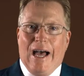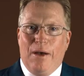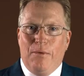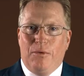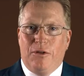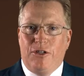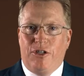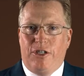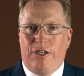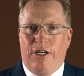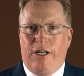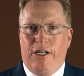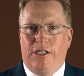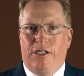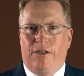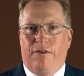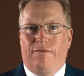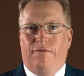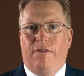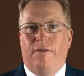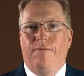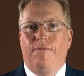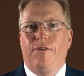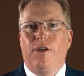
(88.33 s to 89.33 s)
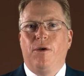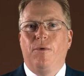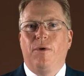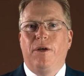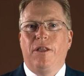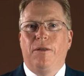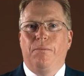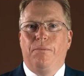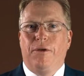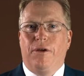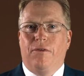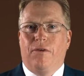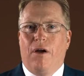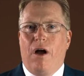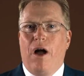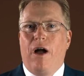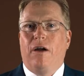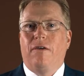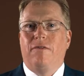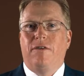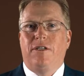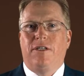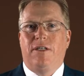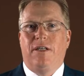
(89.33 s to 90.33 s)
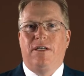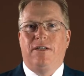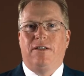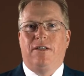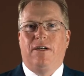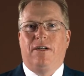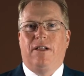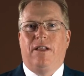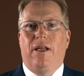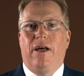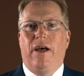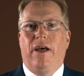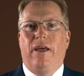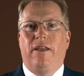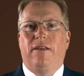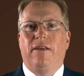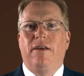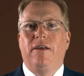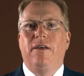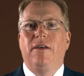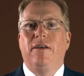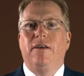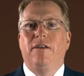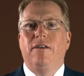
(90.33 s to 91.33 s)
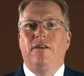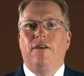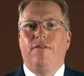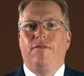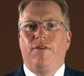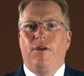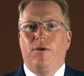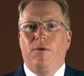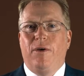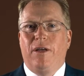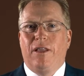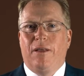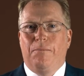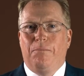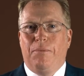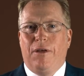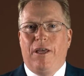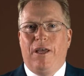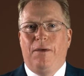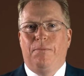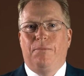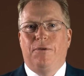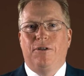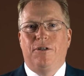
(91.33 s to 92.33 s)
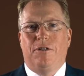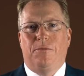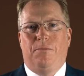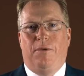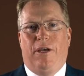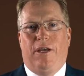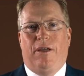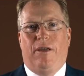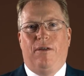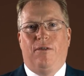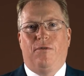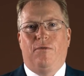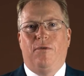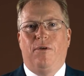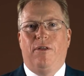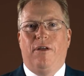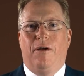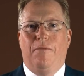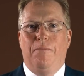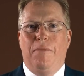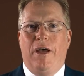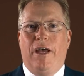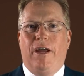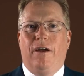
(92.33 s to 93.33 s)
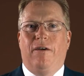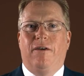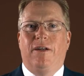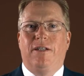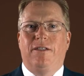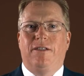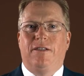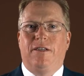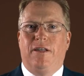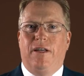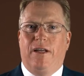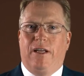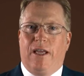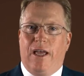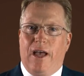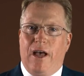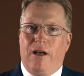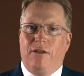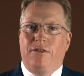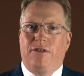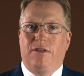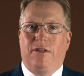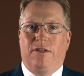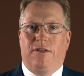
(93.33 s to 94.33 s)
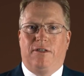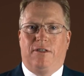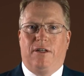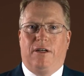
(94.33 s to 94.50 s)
will change it from viewing the bureaucracy as the client to viewing the people speaking through their mayor and city council as the